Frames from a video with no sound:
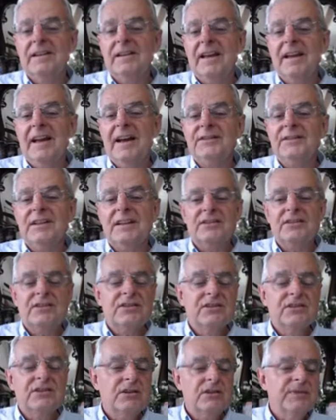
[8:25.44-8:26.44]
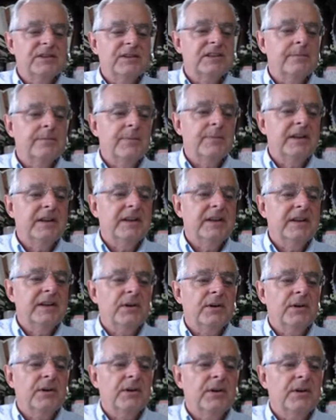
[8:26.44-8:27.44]
after that stupid speech by
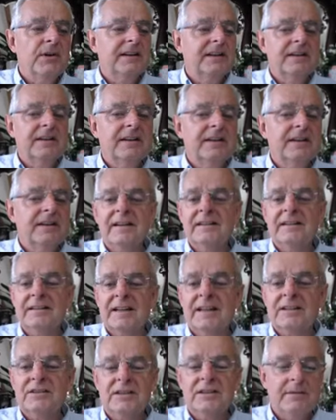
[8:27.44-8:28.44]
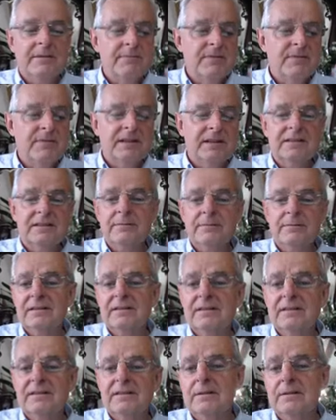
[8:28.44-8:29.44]
Draghi, has actually amazed me.
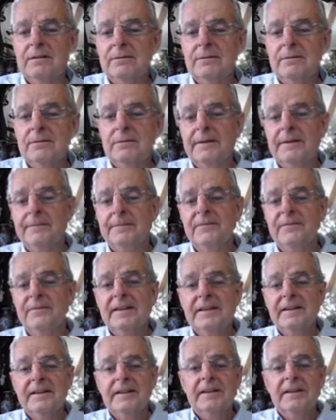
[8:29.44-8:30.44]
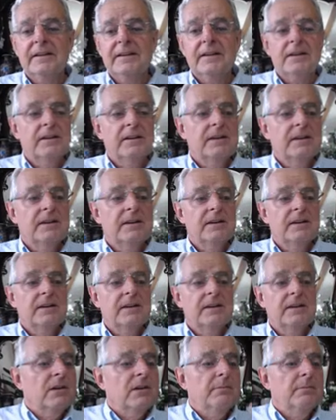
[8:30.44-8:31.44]
So
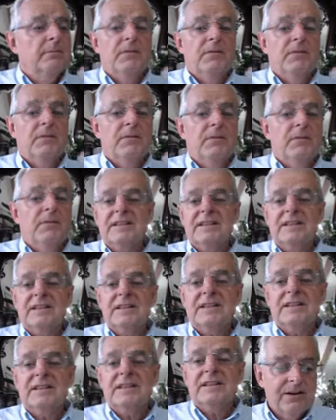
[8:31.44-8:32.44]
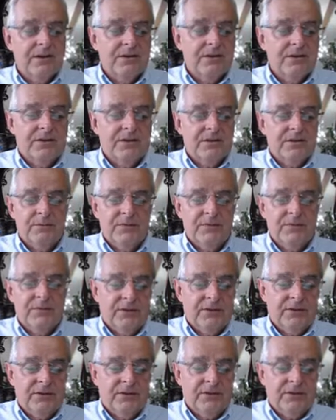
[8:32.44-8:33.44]
might take a little bit longer than we
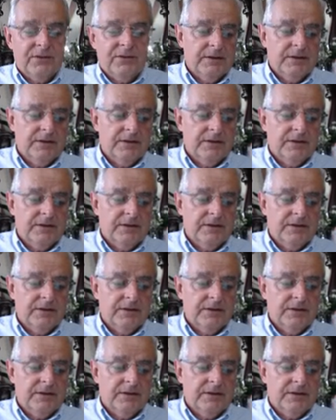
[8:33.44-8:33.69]
thought.